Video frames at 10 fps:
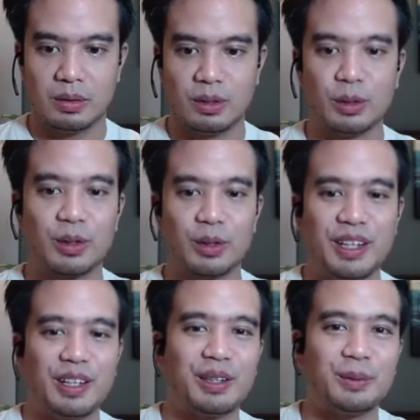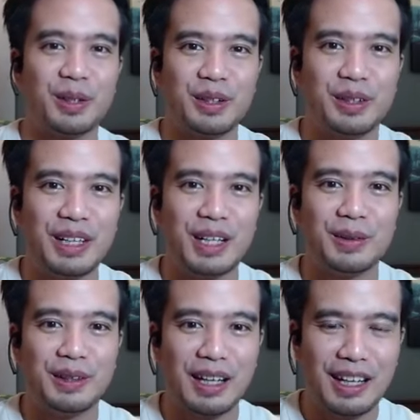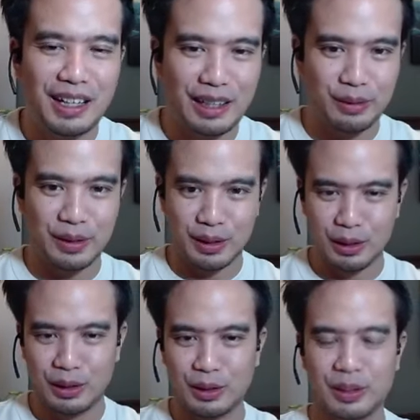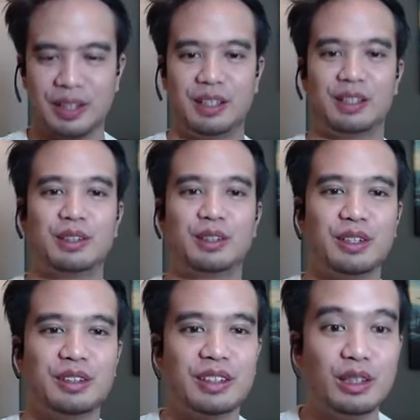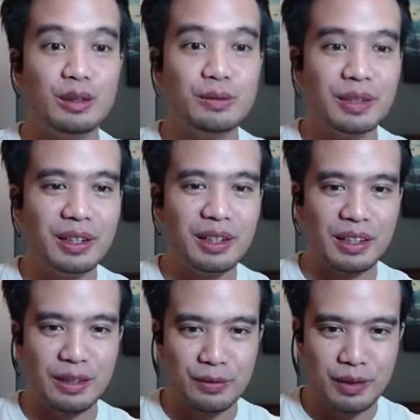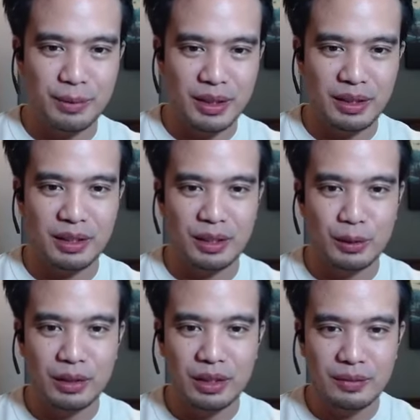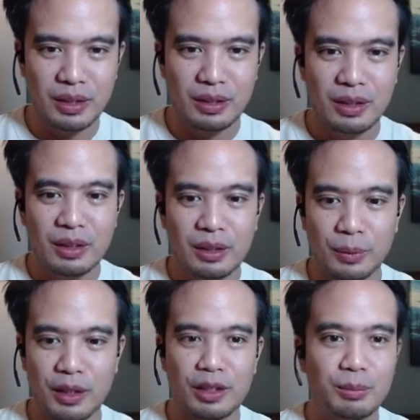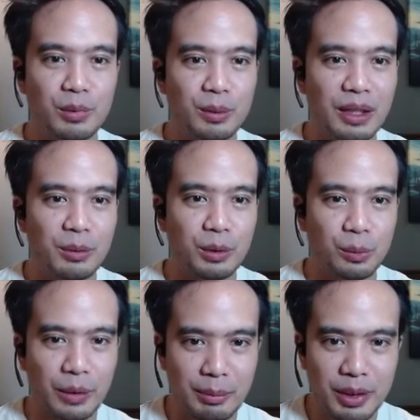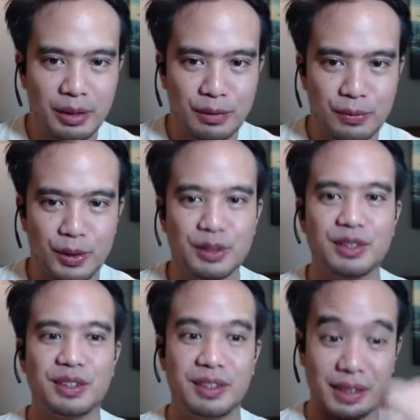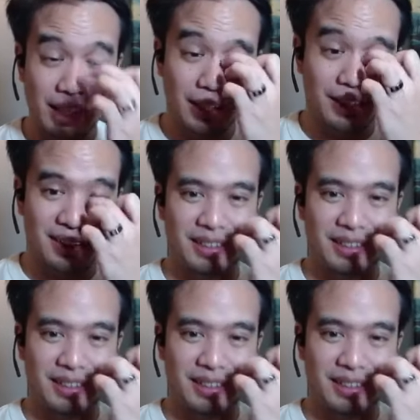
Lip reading: Okay, and we are now live. Hello and good evening, everybody. Hello, good evening. Welcome to our webinar for tonight.